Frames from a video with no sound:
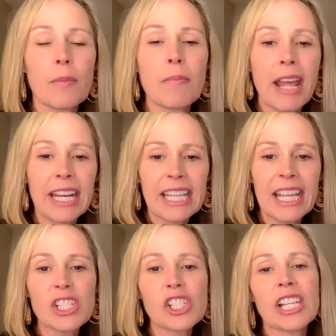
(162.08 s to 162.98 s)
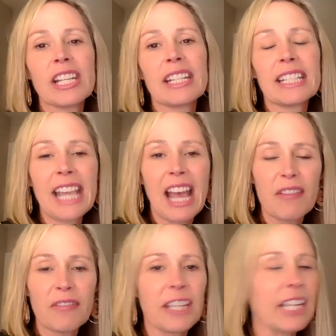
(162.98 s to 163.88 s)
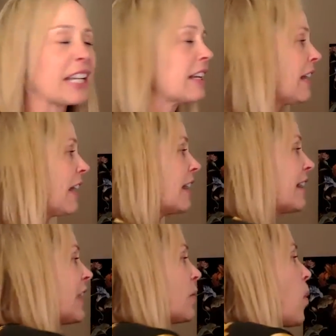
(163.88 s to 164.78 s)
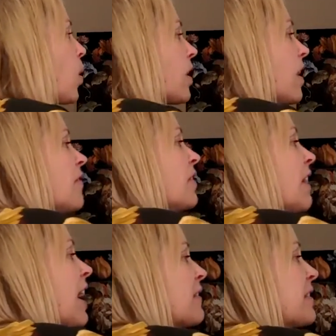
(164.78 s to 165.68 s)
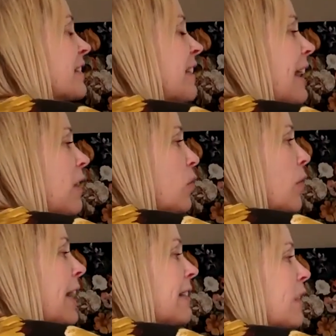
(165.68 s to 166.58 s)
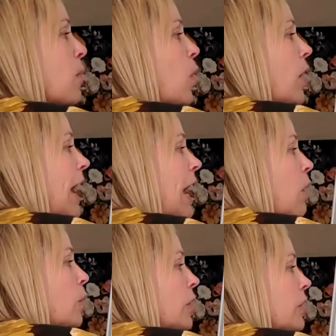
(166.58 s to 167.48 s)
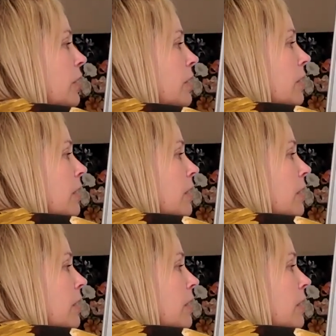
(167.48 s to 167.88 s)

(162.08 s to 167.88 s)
medication, caffeine, they're more of a lifestyle, right? They're more outer